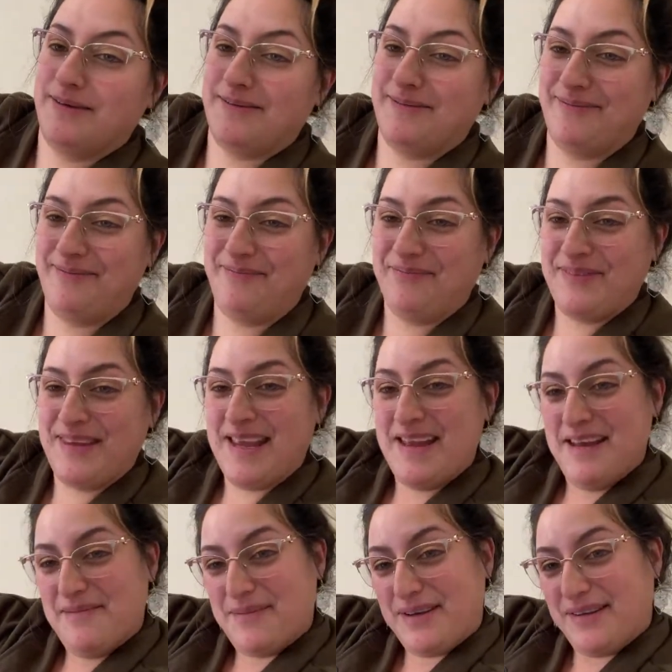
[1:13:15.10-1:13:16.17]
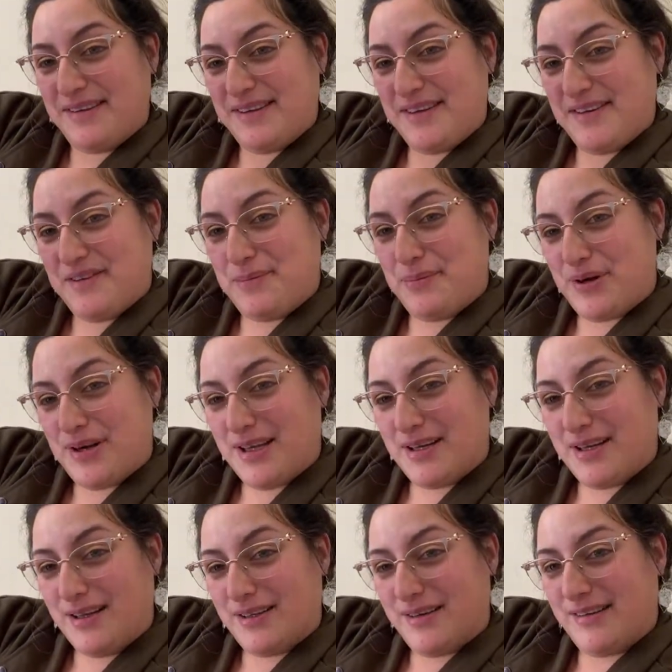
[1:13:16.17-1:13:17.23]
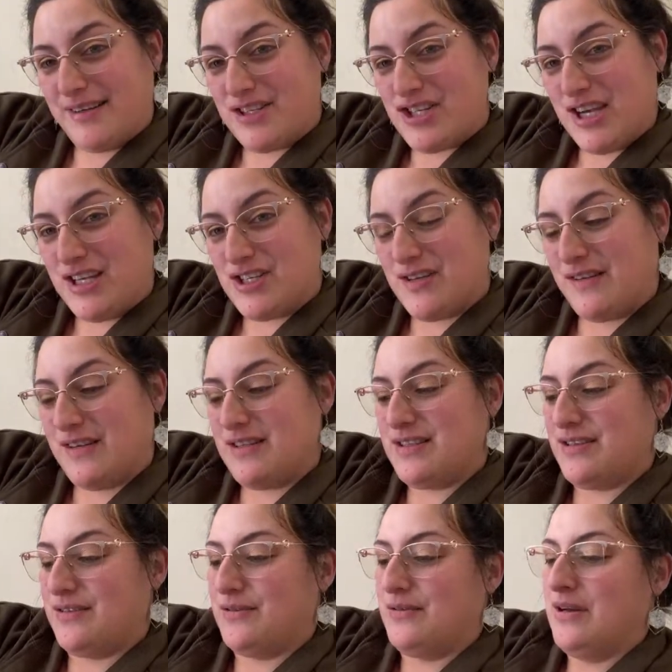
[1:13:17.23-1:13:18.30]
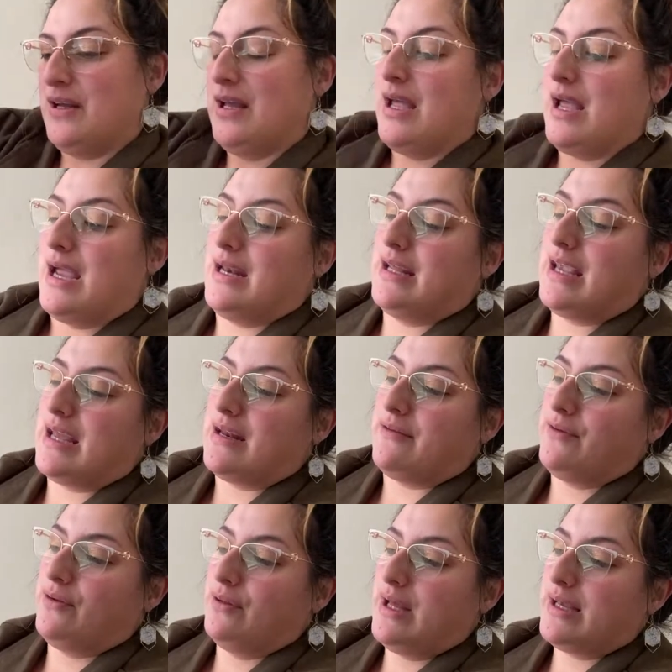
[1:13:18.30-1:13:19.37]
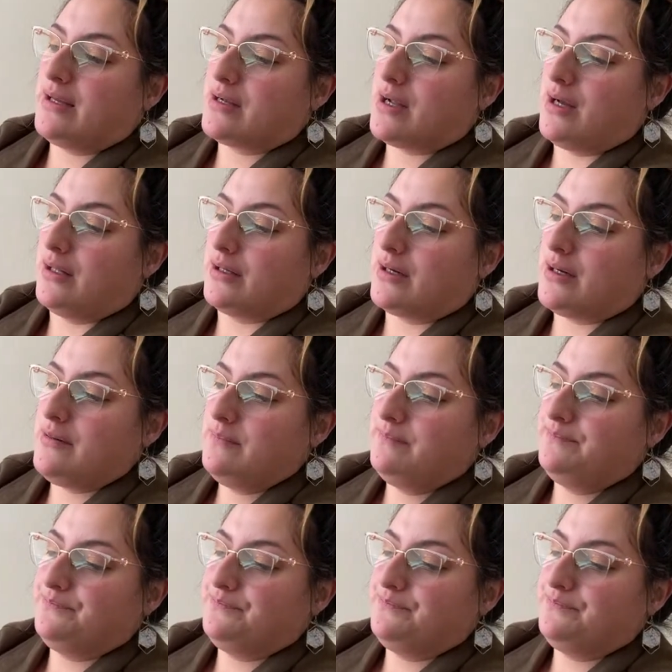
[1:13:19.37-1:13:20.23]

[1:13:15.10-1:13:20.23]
but you see all the pretty colors it changes into. And again, if you like a color,